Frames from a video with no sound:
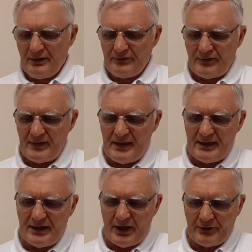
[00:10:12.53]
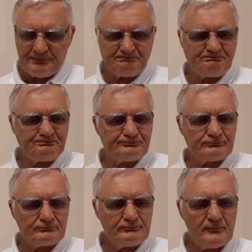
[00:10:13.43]
So there you go.
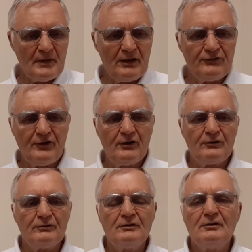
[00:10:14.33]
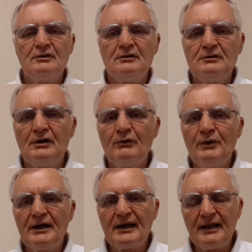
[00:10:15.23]
So
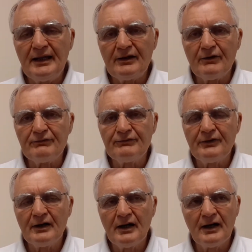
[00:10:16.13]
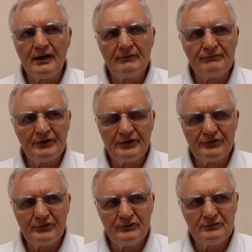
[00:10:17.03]
we're going to head off very
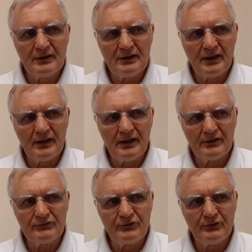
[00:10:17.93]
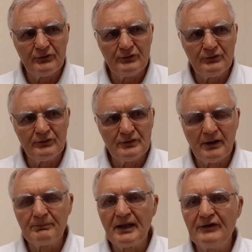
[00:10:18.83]
soon to a
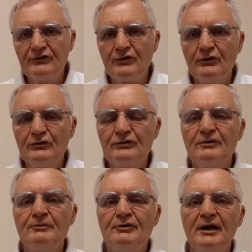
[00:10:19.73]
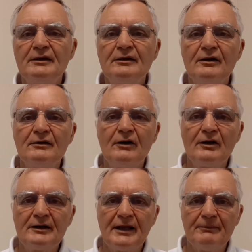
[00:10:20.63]
place called Miranda
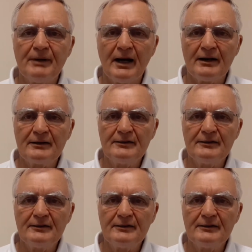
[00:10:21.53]
Holiday Park,